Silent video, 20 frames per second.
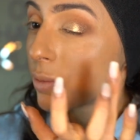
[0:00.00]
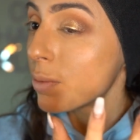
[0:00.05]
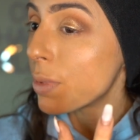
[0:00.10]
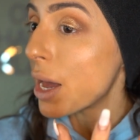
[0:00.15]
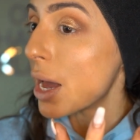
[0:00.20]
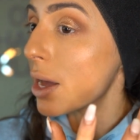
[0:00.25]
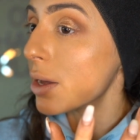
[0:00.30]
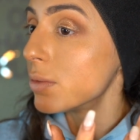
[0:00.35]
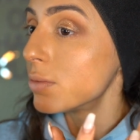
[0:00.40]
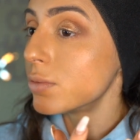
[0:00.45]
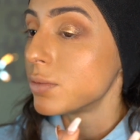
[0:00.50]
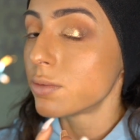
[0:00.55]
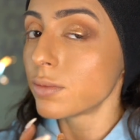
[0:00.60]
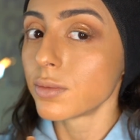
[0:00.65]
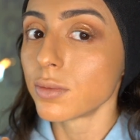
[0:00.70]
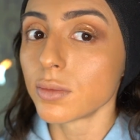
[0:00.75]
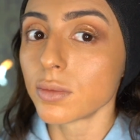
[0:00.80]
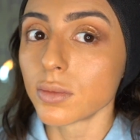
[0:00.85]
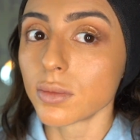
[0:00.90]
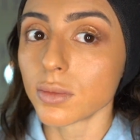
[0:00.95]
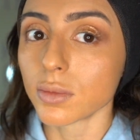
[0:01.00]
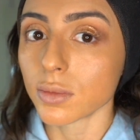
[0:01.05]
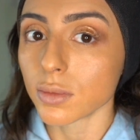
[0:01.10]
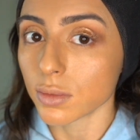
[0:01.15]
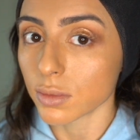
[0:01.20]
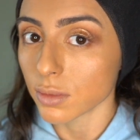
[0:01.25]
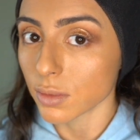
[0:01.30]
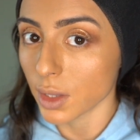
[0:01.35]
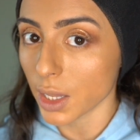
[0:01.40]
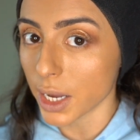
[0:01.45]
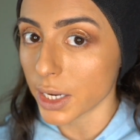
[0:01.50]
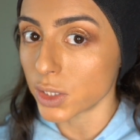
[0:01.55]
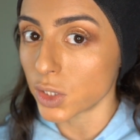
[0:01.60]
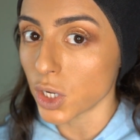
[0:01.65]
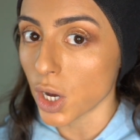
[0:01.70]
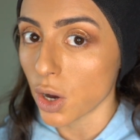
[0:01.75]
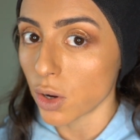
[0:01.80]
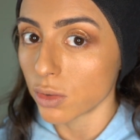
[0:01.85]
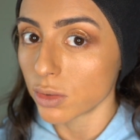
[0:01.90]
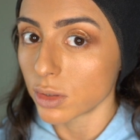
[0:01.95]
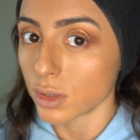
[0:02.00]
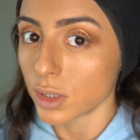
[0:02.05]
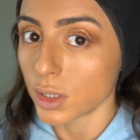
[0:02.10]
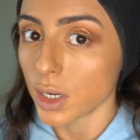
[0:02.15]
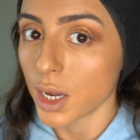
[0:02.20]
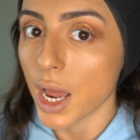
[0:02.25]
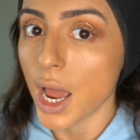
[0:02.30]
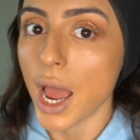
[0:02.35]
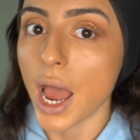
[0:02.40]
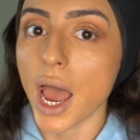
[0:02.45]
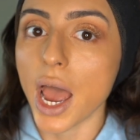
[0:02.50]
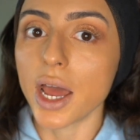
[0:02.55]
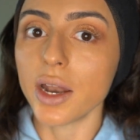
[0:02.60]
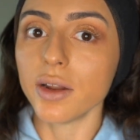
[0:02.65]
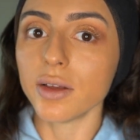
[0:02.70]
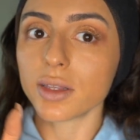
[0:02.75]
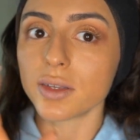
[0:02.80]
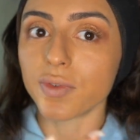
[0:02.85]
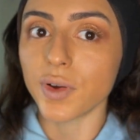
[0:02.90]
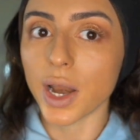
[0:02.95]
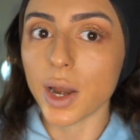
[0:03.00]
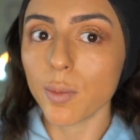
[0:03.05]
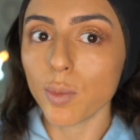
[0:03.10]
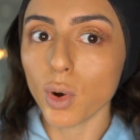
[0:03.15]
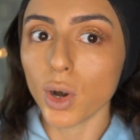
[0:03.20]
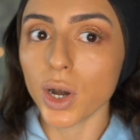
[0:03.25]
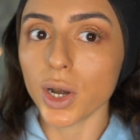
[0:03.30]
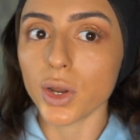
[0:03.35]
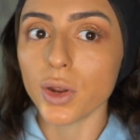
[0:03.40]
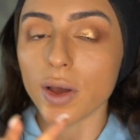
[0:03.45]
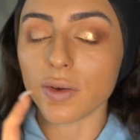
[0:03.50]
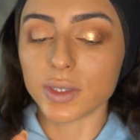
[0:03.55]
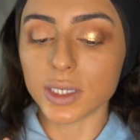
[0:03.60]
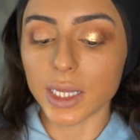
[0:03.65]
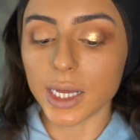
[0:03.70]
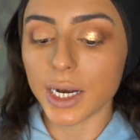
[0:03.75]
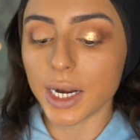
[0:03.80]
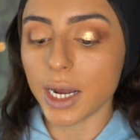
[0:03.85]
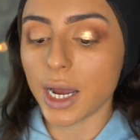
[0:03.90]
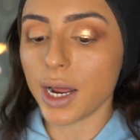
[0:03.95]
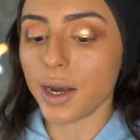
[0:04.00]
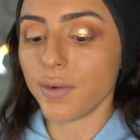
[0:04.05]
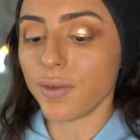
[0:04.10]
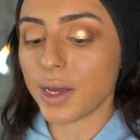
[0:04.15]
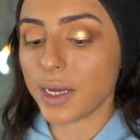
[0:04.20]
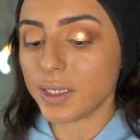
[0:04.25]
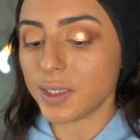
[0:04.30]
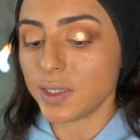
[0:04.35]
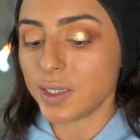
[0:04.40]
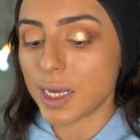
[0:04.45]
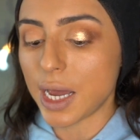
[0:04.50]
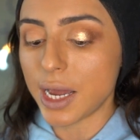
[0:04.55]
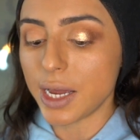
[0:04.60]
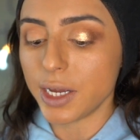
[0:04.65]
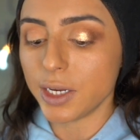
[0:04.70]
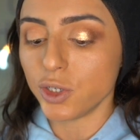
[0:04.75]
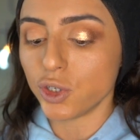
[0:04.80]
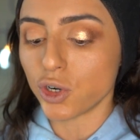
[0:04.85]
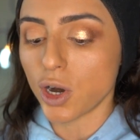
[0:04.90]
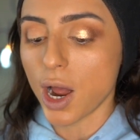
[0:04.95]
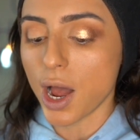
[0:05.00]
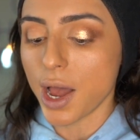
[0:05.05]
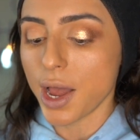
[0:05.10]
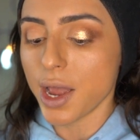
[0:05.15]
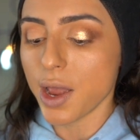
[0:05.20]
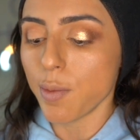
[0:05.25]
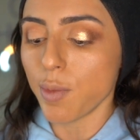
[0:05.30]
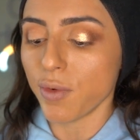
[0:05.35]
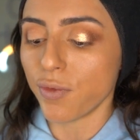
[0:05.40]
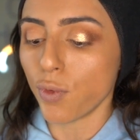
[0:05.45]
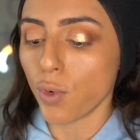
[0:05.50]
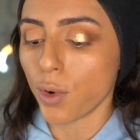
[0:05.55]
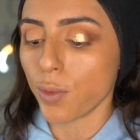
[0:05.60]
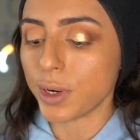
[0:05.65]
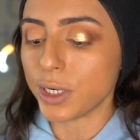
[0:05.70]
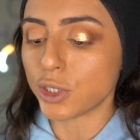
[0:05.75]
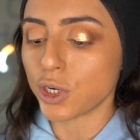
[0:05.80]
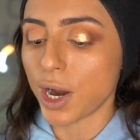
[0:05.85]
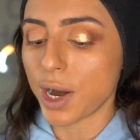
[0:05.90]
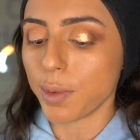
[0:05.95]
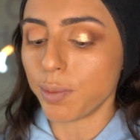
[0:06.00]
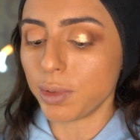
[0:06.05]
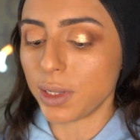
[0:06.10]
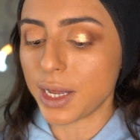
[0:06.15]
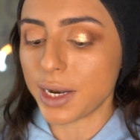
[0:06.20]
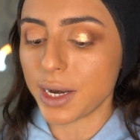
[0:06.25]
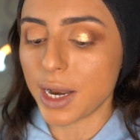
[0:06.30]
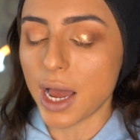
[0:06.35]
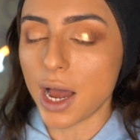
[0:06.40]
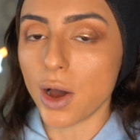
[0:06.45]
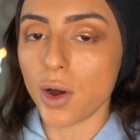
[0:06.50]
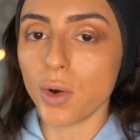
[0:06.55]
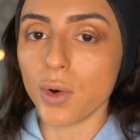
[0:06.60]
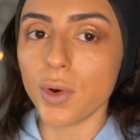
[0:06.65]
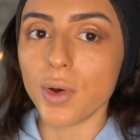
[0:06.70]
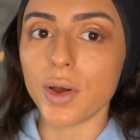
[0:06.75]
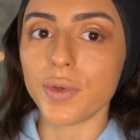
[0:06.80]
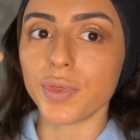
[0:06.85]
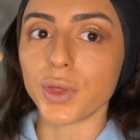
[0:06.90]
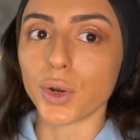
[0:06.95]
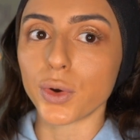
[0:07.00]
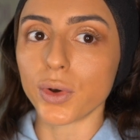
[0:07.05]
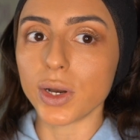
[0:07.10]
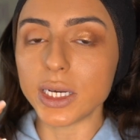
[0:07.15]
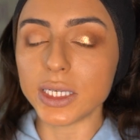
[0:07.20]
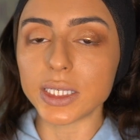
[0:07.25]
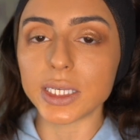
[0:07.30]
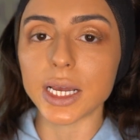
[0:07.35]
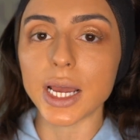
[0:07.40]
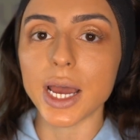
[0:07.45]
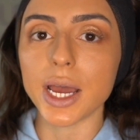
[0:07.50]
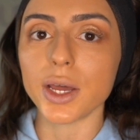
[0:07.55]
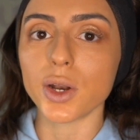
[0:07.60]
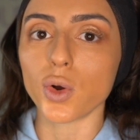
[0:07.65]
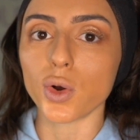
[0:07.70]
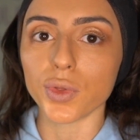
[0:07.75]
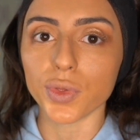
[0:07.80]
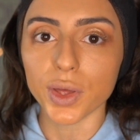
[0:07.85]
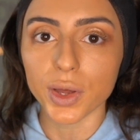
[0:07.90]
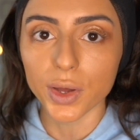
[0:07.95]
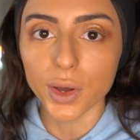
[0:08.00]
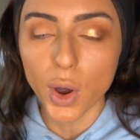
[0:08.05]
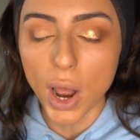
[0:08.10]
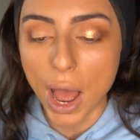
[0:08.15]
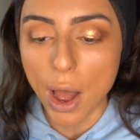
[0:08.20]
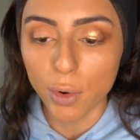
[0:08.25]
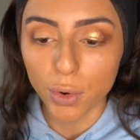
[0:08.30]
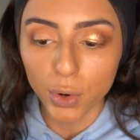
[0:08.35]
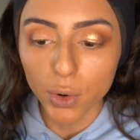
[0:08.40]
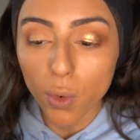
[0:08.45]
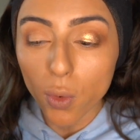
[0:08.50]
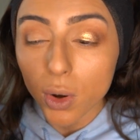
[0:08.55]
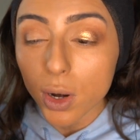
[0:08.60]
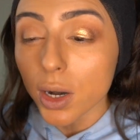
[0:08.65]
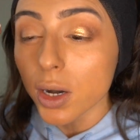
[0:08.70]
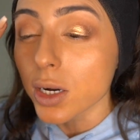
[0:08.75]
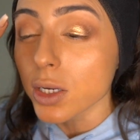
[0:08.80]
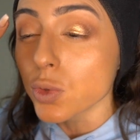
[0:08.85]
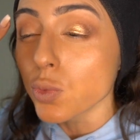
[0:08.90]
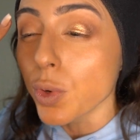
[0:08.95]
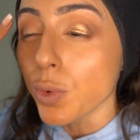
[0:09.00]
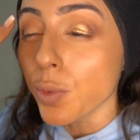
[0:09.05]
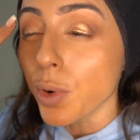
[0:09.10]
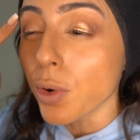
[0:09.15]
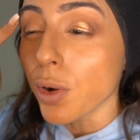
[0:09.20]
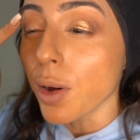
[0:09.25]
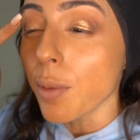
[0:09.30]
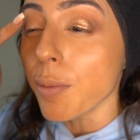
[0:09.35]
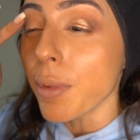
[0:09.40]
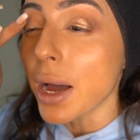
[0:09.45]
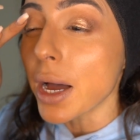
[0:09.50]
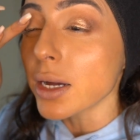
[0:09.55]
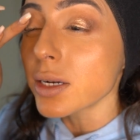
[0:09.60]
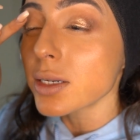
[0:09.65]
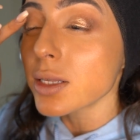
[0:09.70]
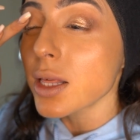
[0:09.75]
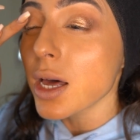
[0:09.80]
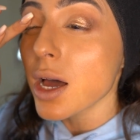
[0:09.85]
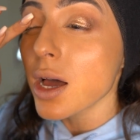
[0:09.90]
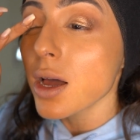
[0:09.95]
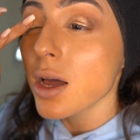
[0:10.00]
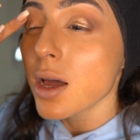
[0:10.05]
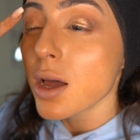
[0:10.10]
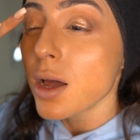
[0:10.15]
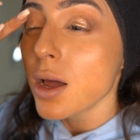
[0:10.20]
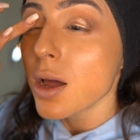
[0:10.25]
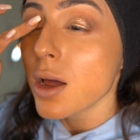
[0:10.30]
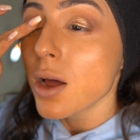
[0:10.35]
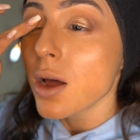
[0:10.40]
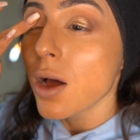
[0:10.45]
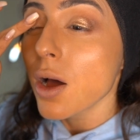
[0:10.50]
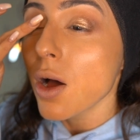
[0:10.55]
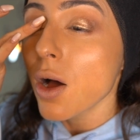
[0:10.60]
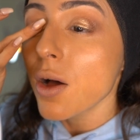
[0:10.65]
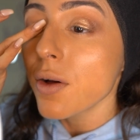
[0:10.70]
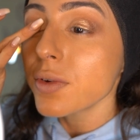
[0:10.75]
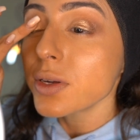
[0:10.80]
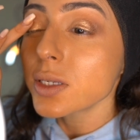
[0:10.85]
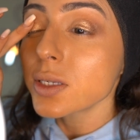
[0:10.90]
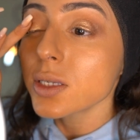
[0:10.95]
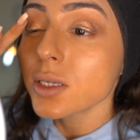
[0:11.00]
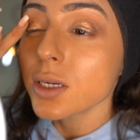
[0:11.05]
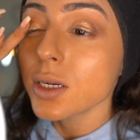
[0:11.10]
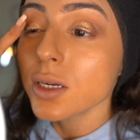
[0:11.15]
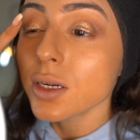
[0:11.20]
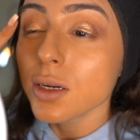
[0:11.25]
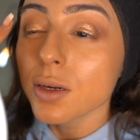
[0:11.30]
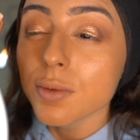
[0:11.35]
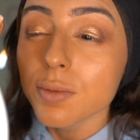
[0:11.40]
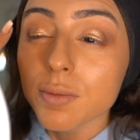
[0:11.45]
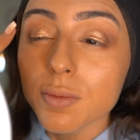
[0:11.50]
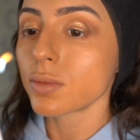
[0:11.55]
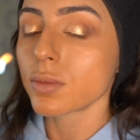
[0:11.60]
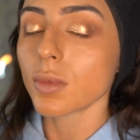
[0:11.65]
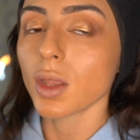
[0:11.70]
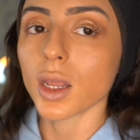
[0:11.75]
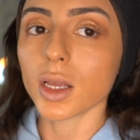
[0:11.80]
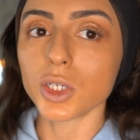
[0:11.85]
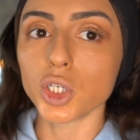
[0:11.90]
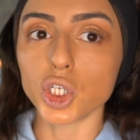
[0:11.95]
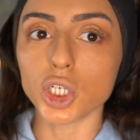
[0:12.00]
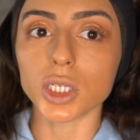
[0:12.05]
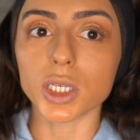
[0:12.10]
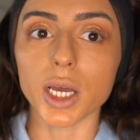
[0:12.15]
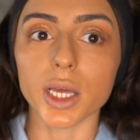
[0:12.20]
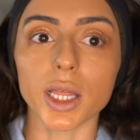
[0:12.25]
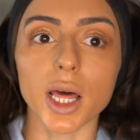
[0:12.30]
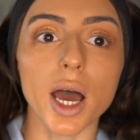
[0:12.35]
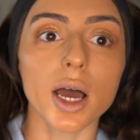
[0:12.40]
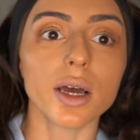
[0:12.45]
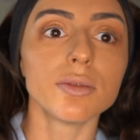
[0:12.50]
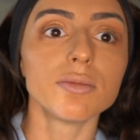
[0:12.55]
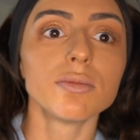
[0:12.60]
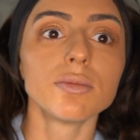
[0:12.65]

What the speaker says: Pat, like so. And it's very important, you have to let it kind of like set and dry before we try to blend out the crease again or the outer corner, because we will come back to that, obviously, just like that.